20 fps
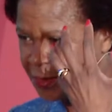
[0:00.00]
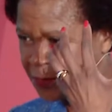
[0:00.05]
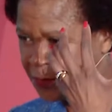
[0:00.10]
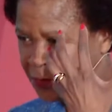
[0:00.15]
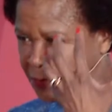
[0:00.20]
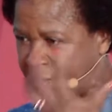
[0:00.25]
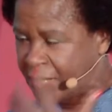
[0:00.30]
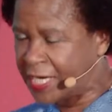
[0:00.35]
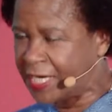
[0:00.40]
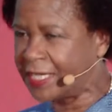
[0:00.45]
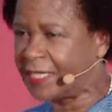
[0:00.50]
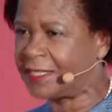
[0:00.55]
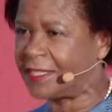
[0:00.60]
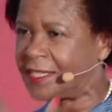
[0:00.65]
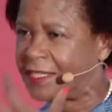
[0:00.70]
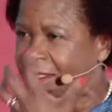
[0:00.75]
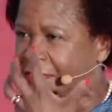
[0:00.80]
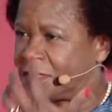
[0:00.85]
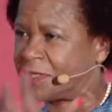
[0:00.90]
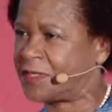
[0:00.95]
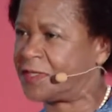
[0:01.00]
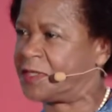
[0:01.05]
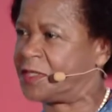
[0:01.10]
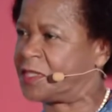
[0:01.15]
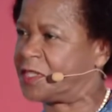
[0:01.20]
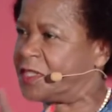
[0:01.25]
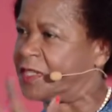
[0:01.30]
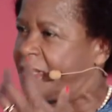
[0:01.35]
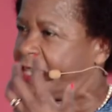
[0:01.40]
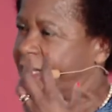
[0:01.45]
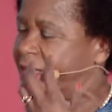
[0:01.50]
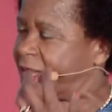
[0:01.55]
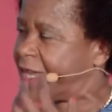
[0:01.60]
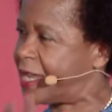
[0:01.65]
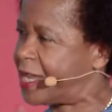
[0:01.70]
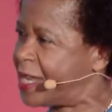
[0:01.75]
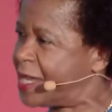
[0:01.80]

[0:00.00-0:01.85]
made a decision that